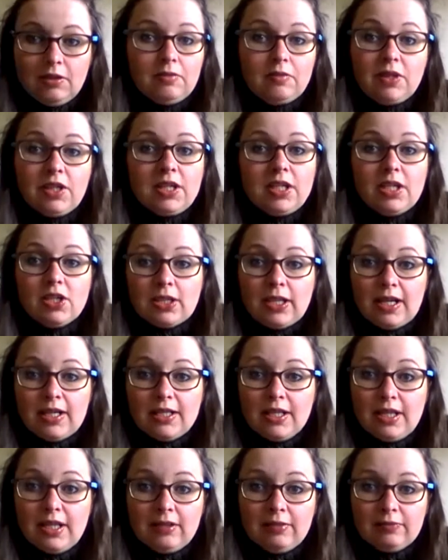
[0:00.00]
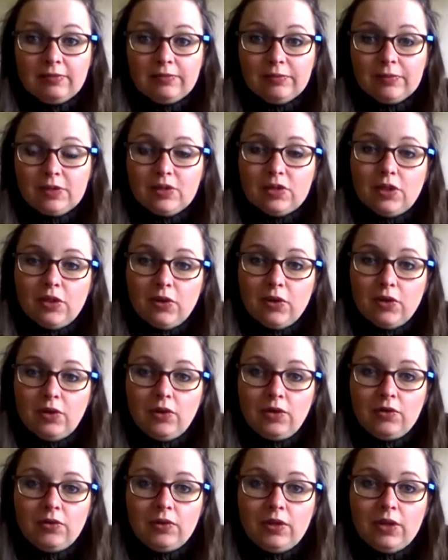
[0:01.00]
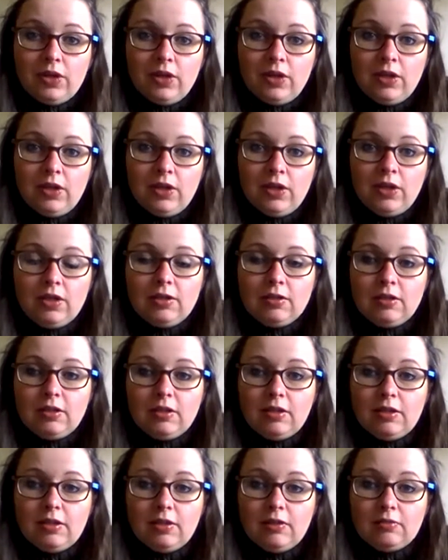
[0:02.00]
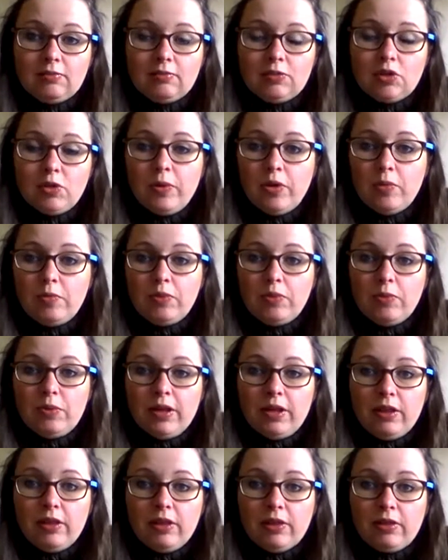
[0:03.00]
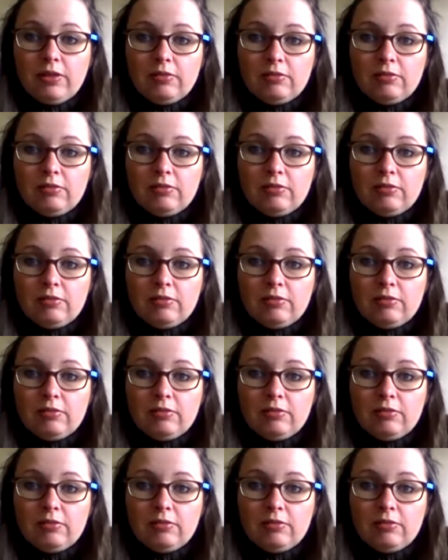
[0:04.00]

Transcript: the initial idea, so coming up with